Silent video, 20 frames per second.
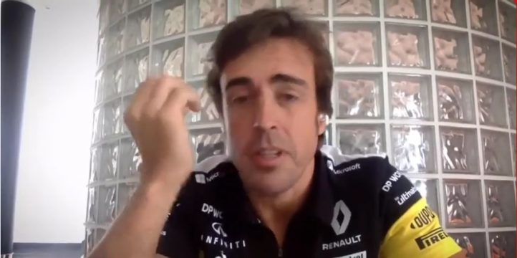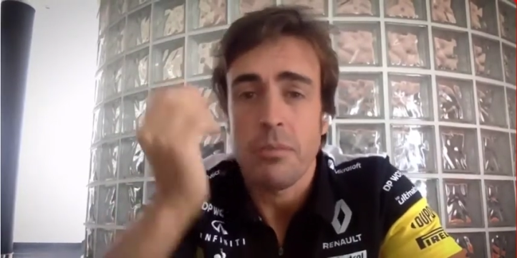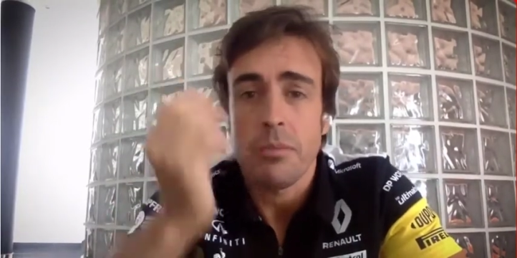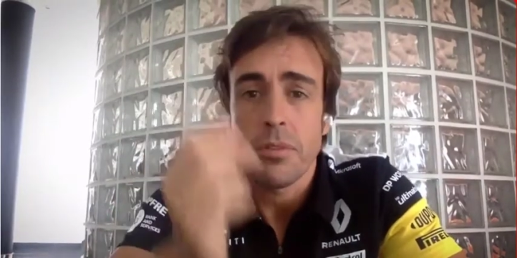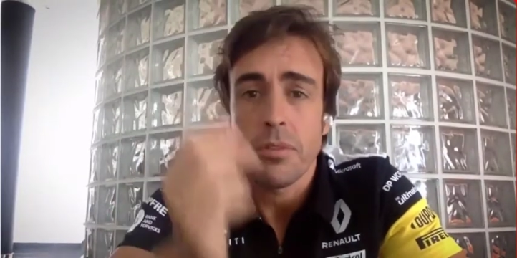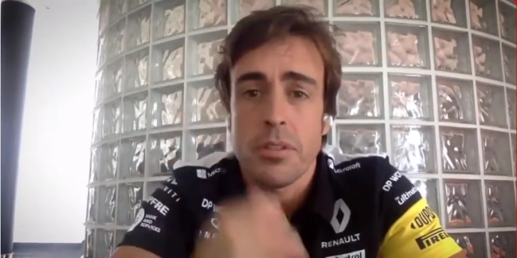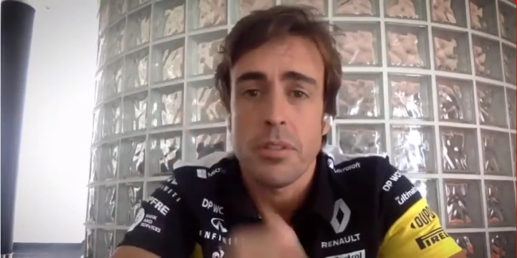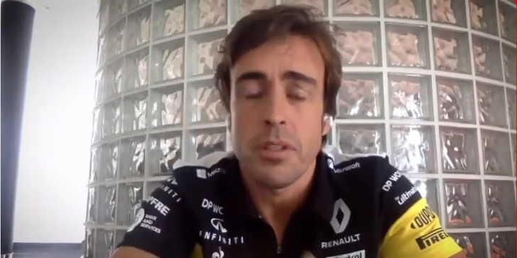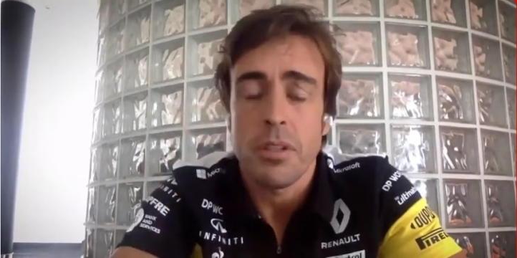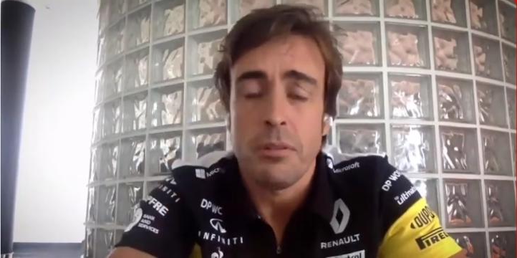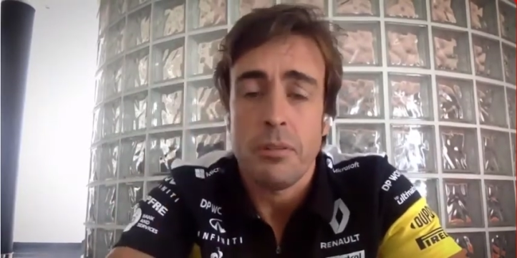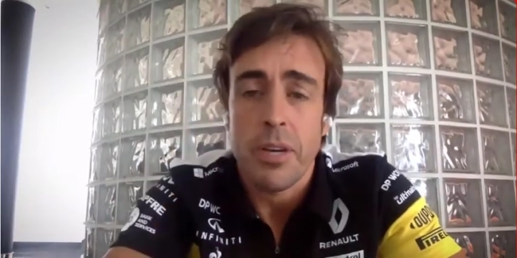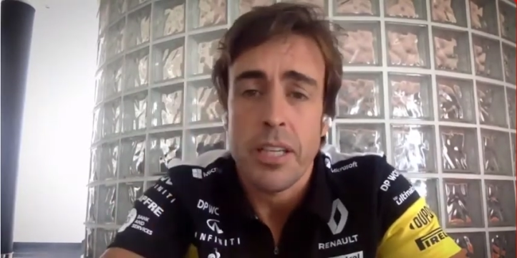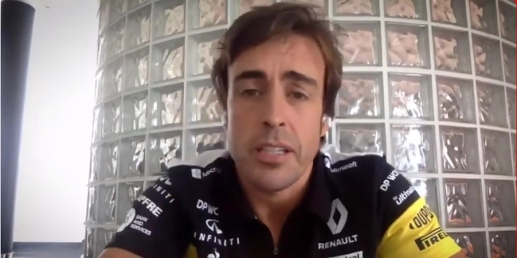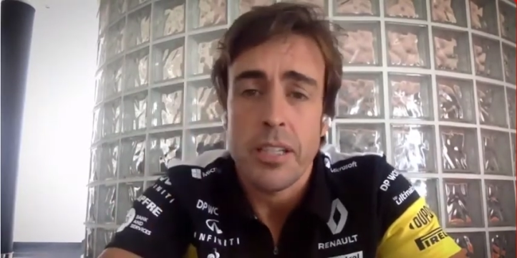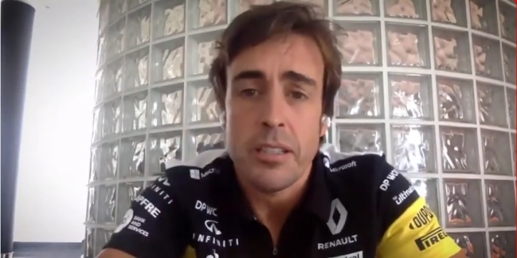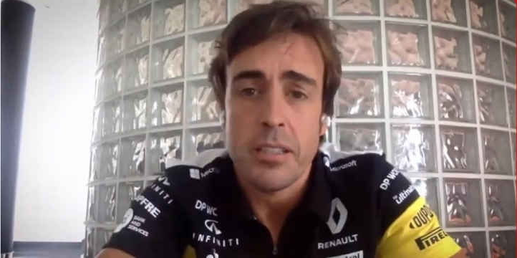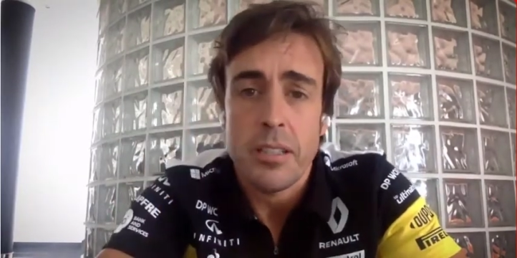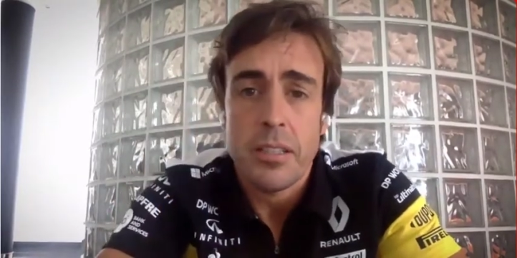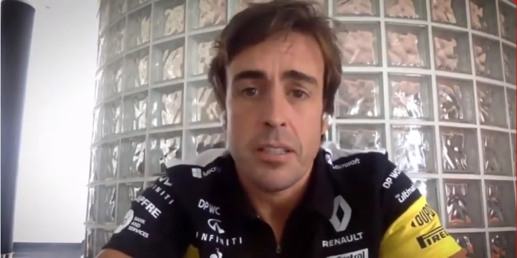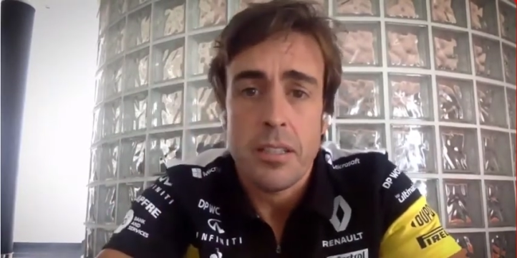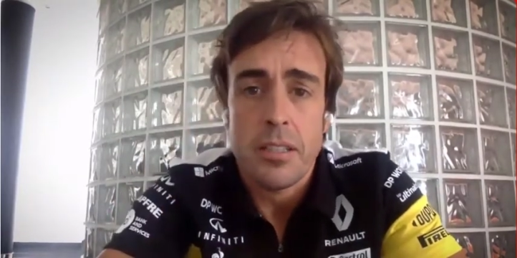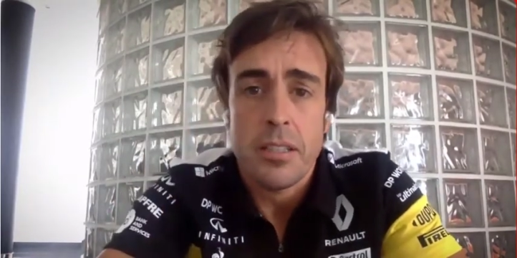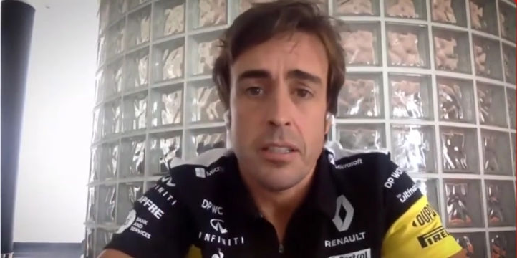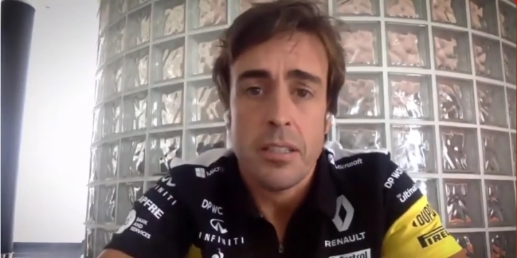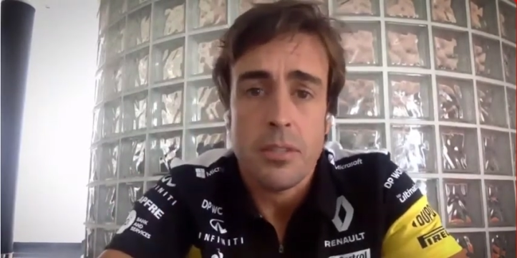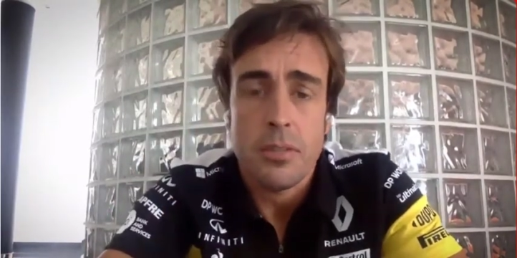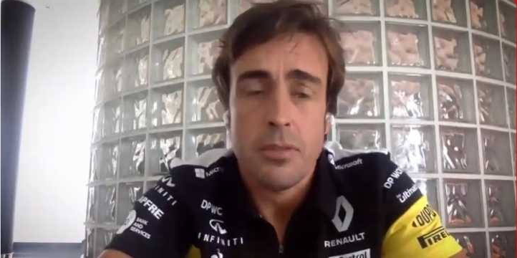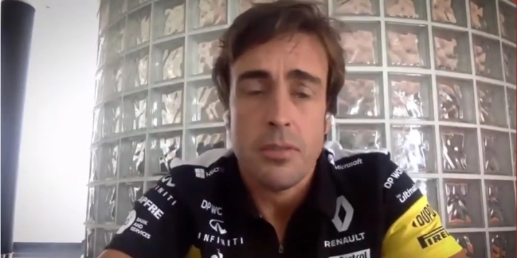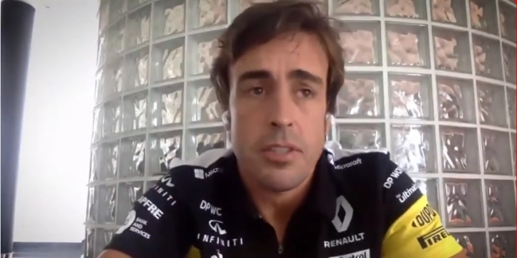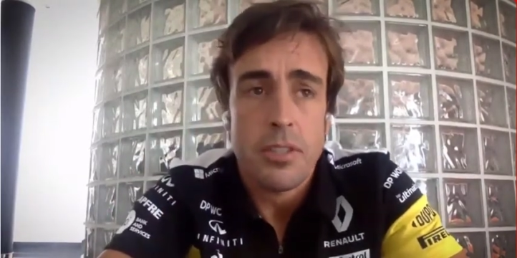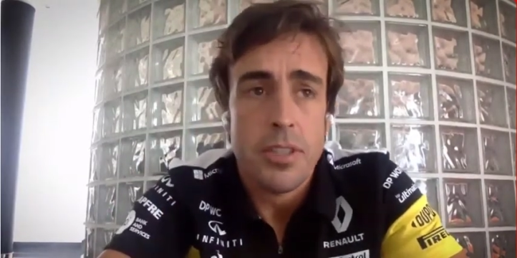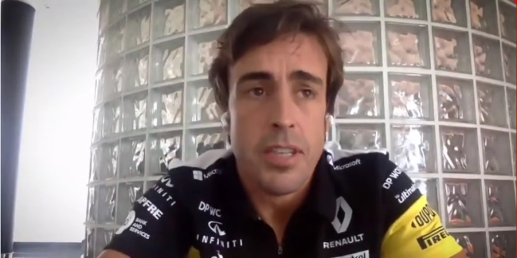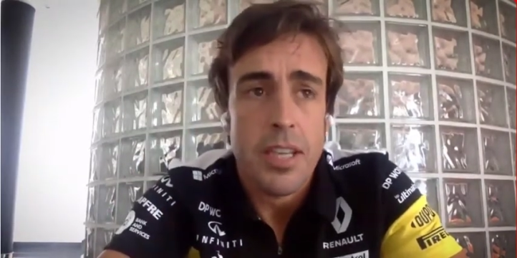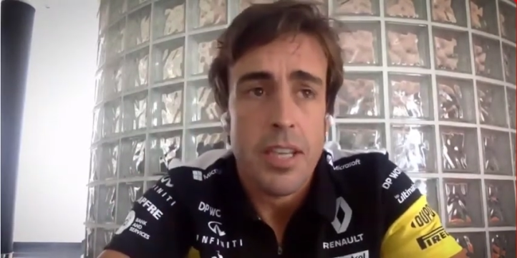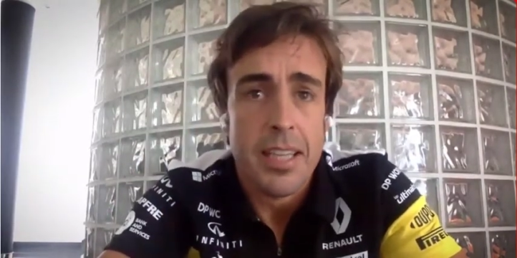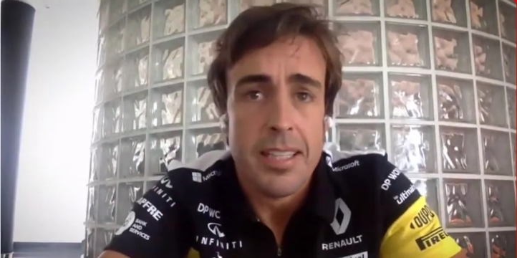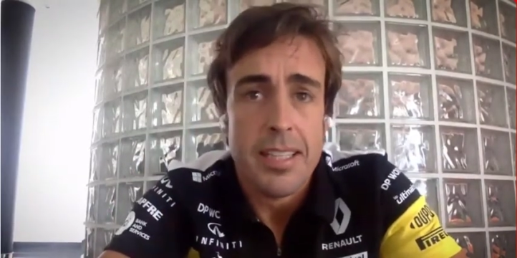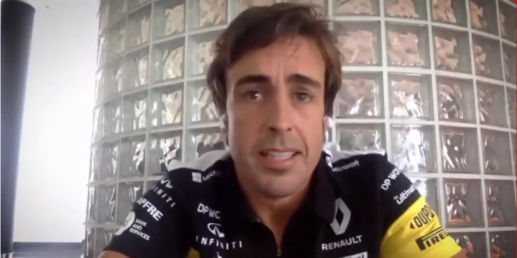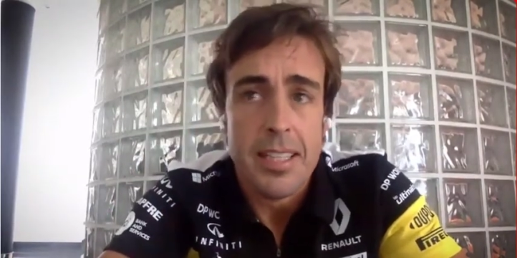I was in the race
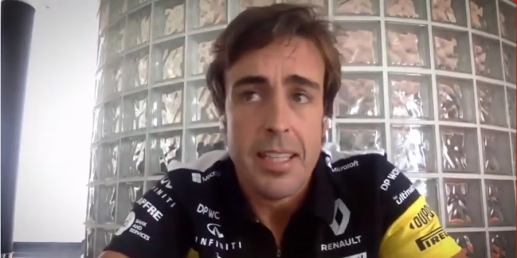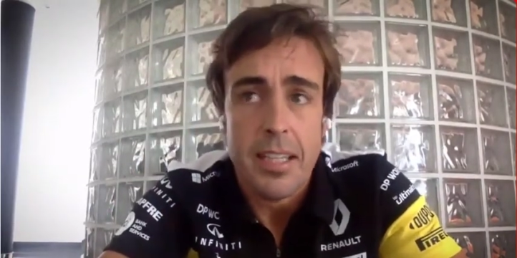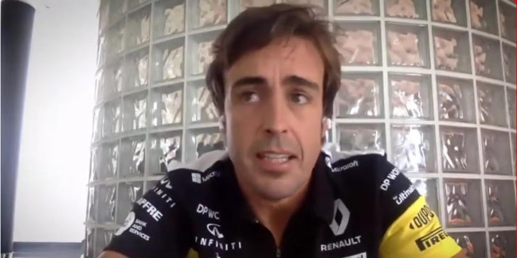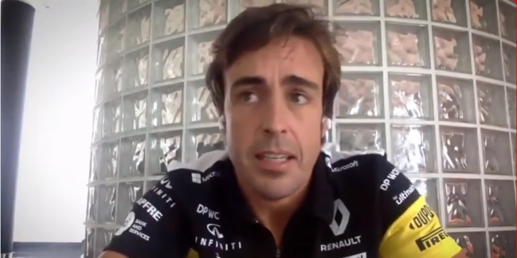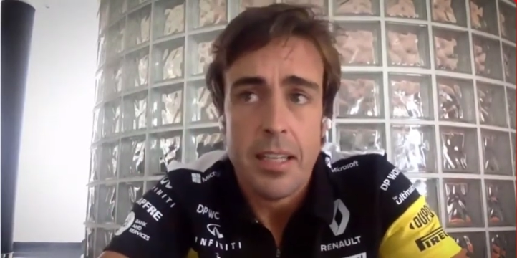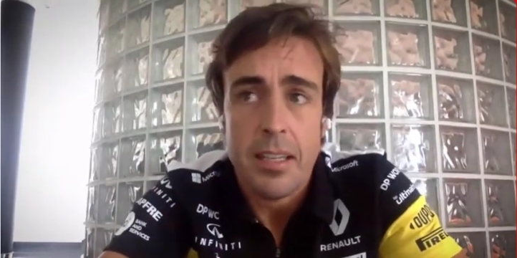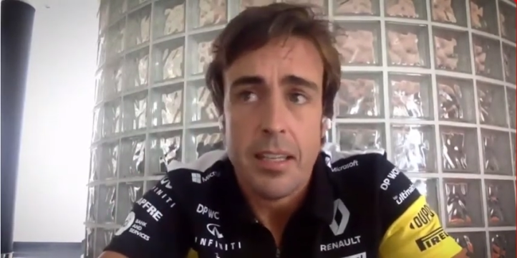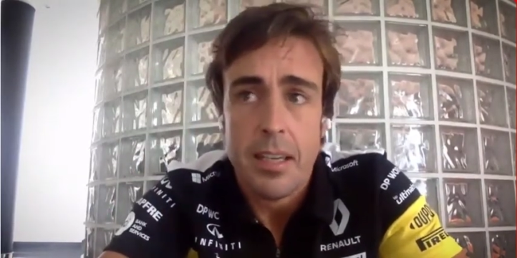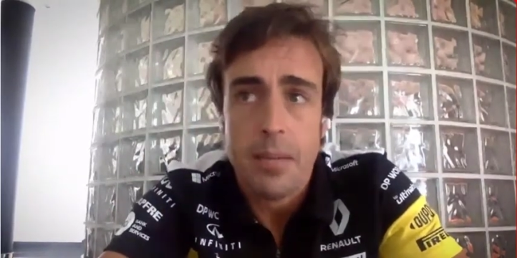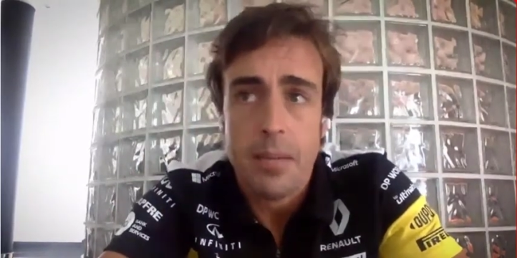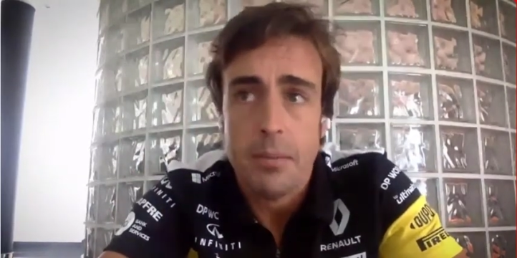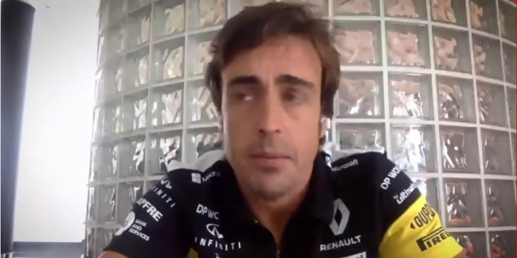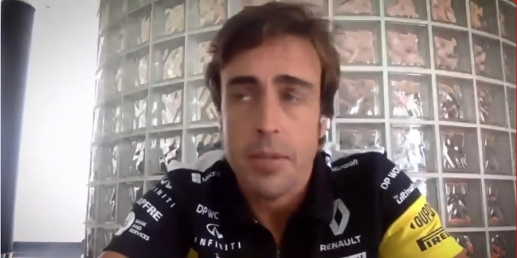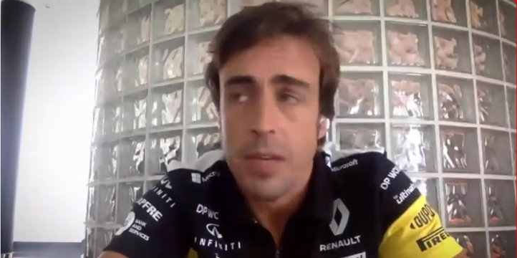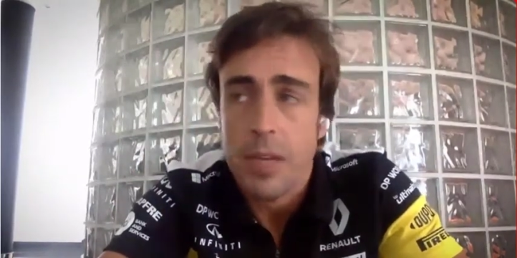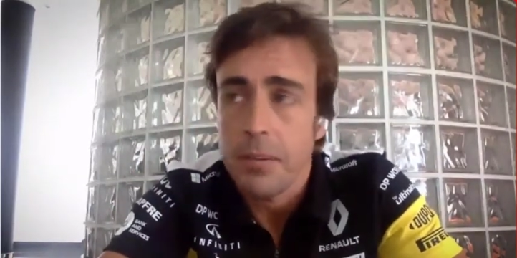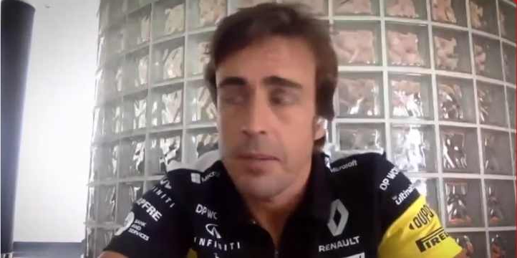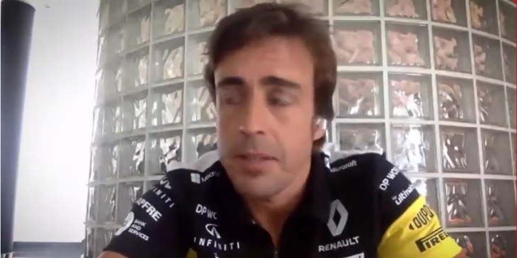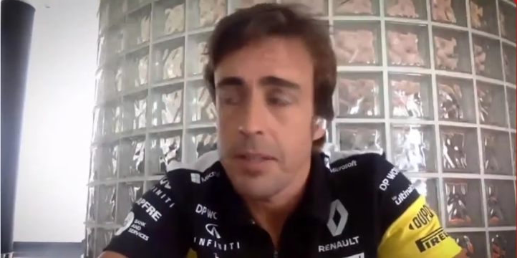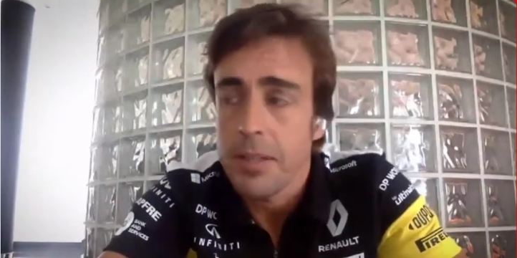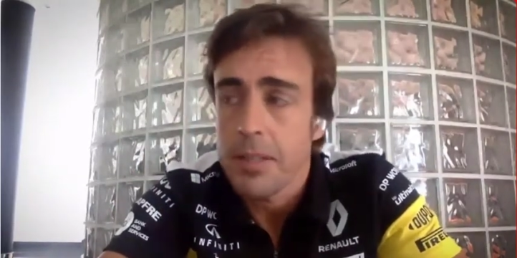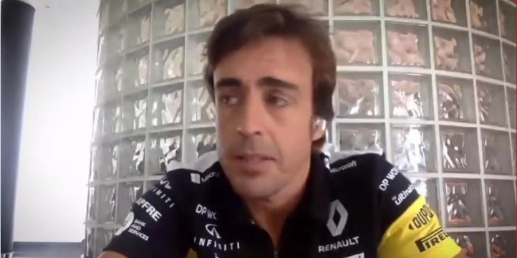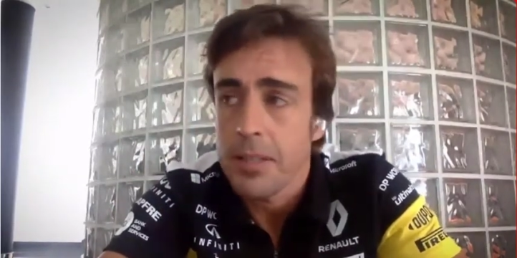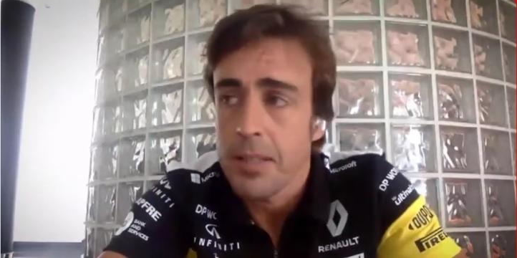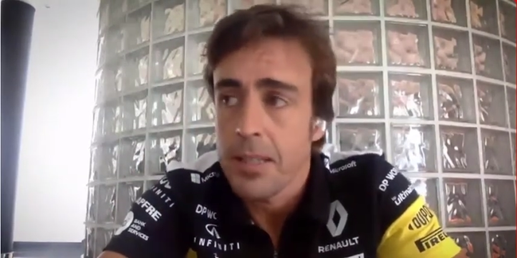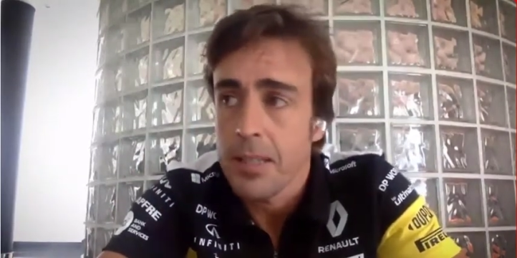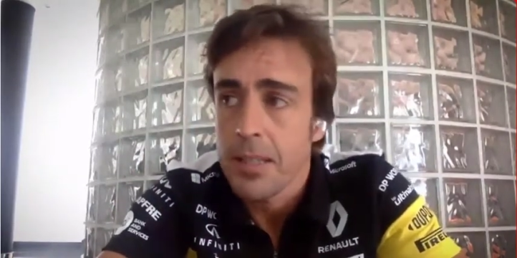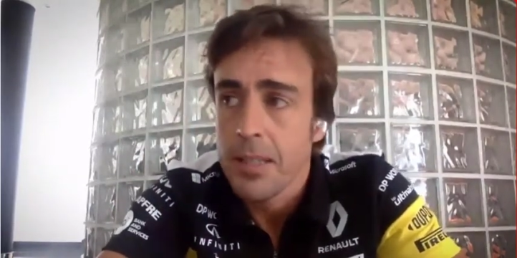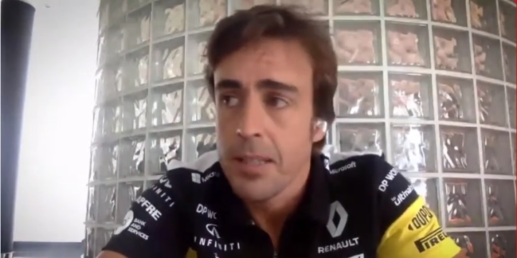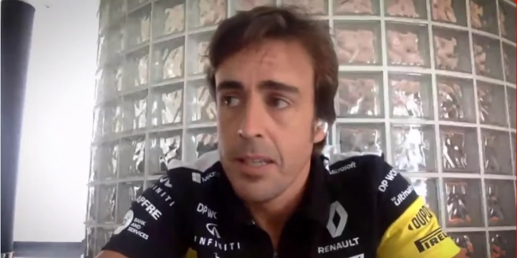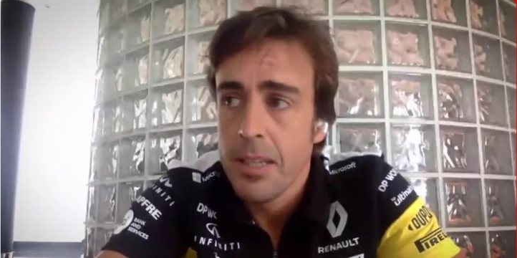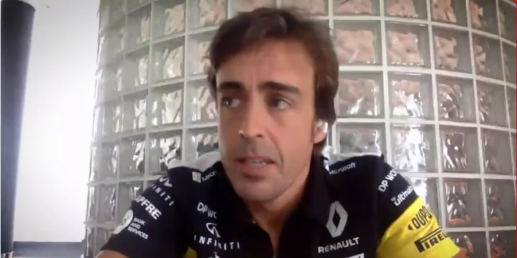2019 in Abu Dhabi, and